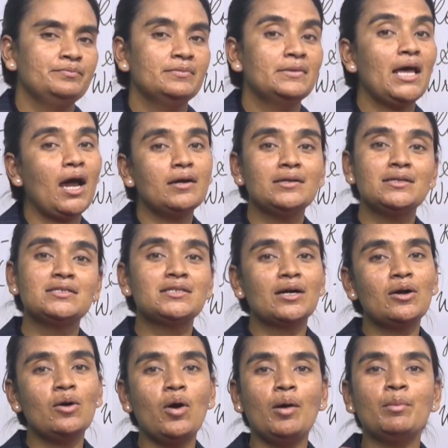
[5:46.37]
That is the
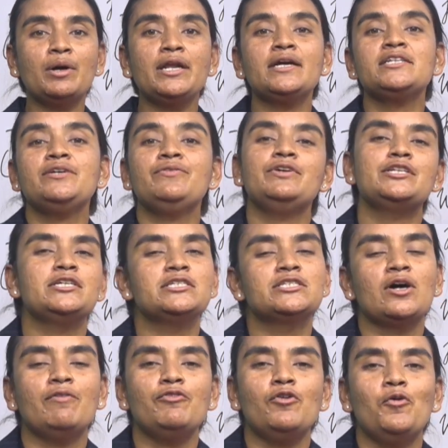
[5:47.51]
common activities
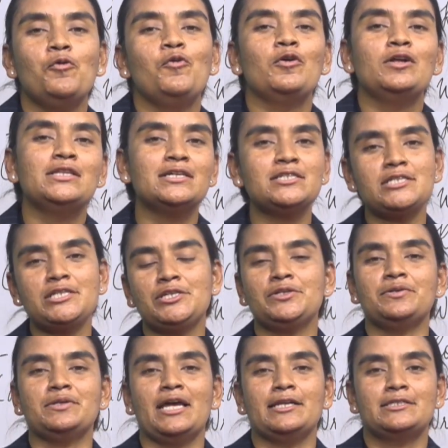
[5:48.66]
of all the
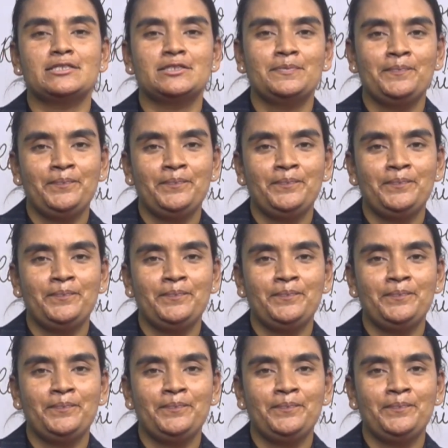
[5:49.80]
students.